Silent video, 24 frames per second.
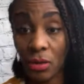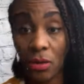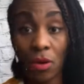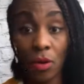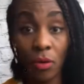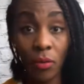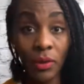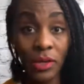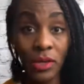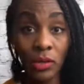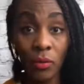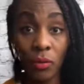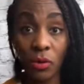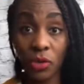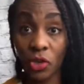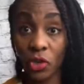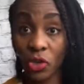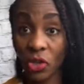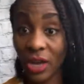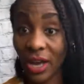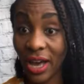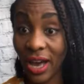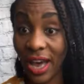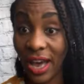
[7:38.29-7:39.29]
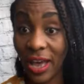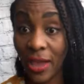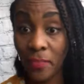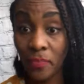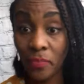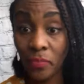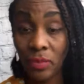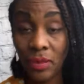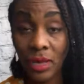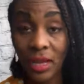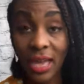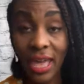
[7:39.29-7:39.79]
or when you are shy
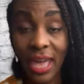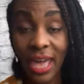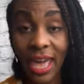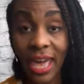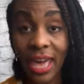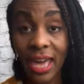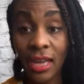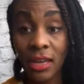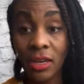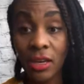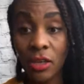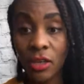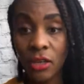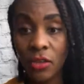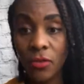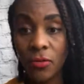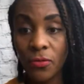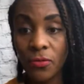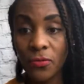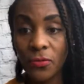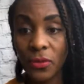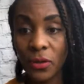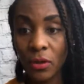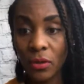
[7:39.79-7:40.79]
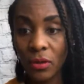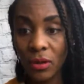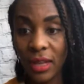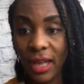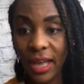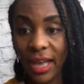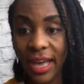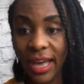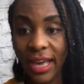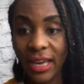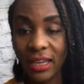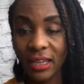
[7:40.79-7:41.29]
and you feel
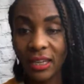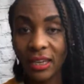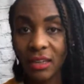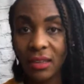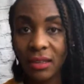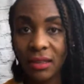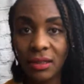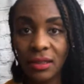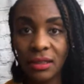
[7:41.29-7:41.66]
like